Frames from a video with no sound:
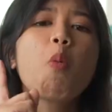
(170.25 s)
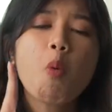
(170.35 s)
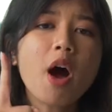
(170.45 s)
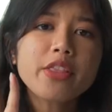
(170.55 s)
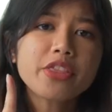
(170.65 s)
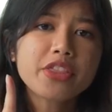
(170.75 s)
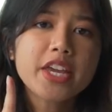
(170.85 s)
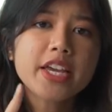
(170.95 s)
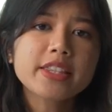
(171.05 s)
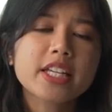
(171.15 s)
one
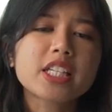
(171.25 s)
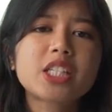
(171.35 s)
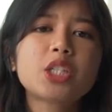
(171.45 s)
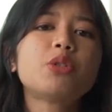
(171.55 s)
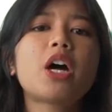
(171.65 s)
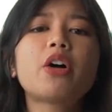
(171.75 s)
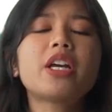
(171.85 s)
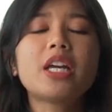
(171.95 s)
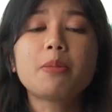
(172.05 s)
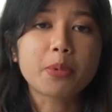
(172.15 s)
thing that stood
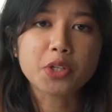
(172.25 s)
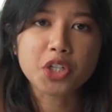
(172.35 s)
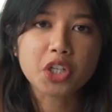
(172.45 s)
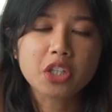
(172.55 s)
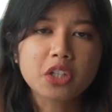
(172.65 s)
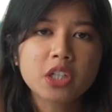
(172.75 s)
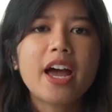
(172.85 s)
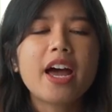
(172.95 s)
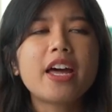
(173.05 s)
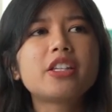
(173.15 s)
out in
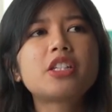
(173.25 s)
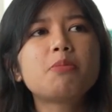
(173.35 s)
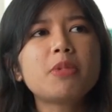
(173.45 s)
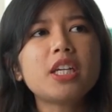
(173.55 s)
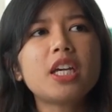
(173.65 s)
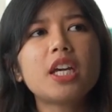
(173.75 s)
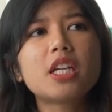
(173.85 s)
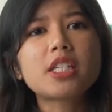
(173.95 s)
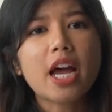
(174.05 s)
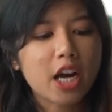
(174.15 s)
particular, and to me
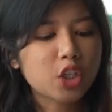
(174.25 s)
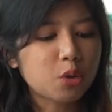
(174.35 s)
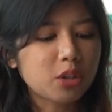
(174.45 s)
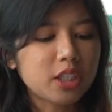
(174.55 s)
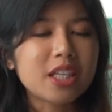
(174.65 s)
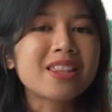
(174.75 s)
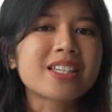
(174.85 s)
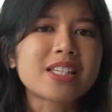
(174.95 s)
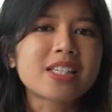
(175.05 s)
it is actually the